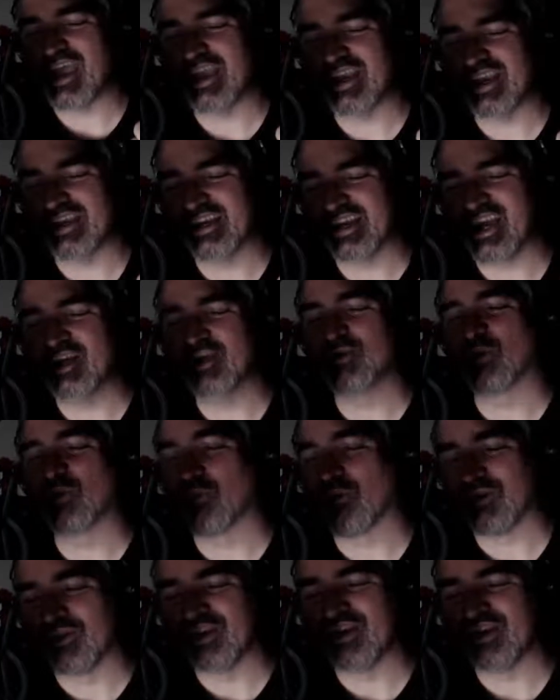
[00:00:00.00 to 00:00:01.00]
an
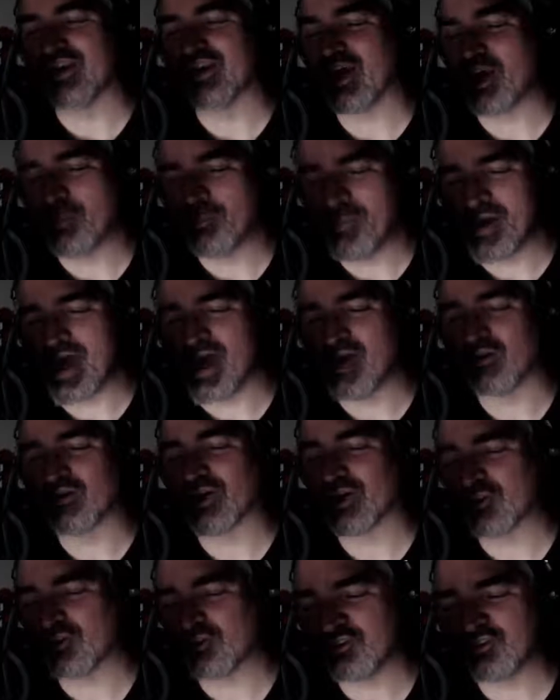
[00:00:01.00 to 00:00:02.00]
inordinate amount,
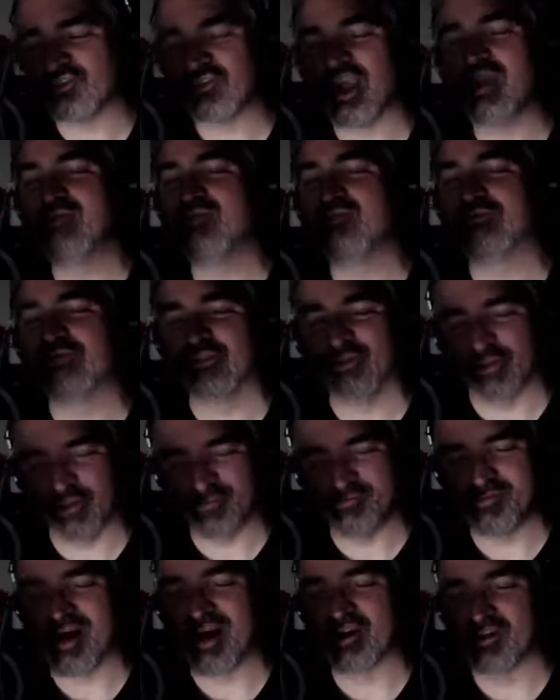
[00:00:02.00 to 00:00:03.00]
a shameful
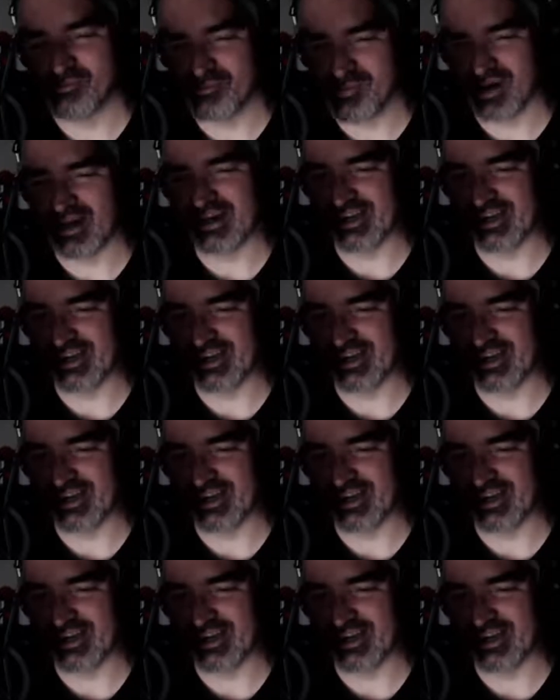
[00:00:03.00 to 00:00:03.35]
amount of money